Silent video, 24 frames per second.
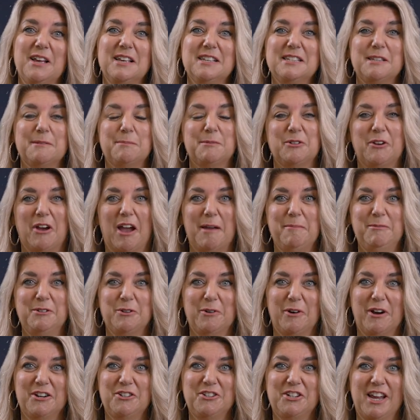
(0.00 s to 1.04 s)
subscribe
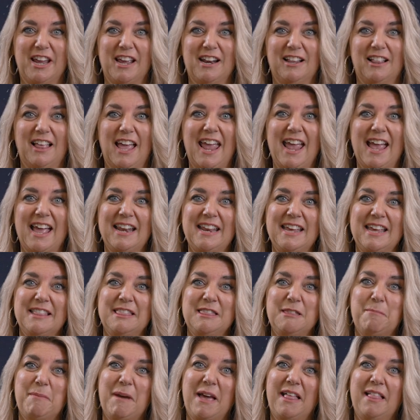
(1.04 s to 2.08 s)
to our channel, and hit
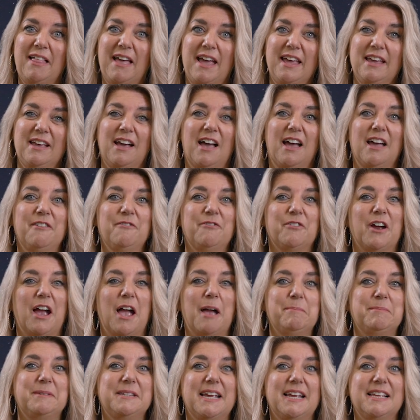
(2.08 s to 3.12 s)
the bell icon for
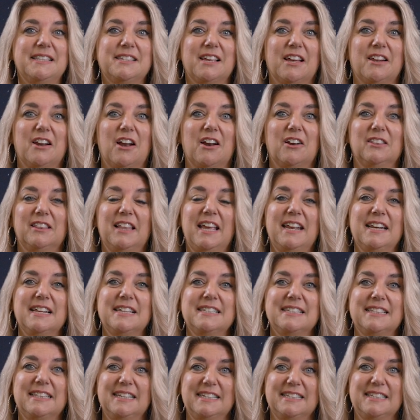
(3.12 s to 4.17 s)
updates on our
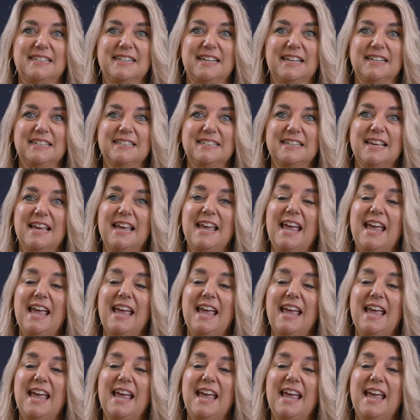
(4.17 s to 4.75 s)
latest listings.